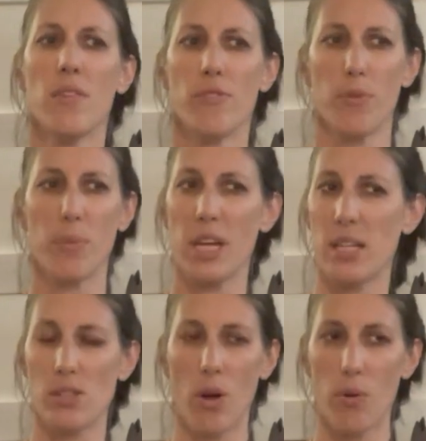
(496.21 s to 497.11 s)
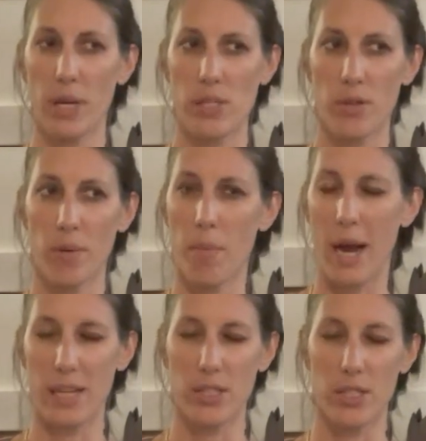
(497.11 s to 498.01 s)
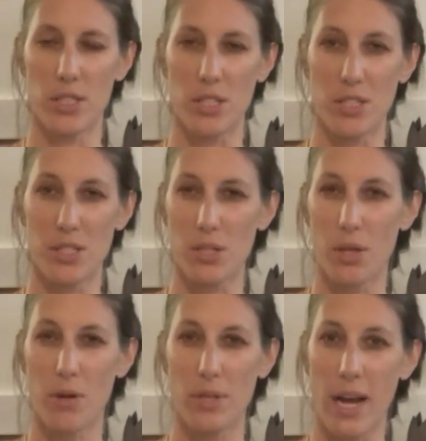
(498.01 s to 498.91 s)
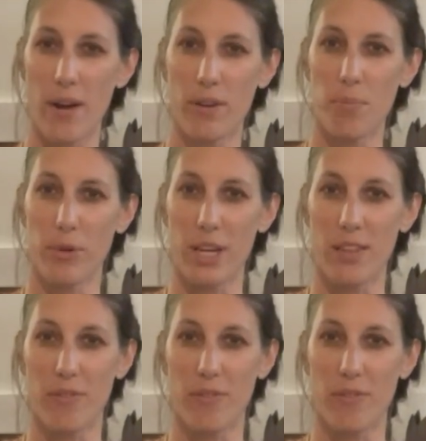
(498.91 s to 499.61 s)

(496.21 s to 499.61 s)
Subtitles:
for me, it's always a reminder to just slow down and breathe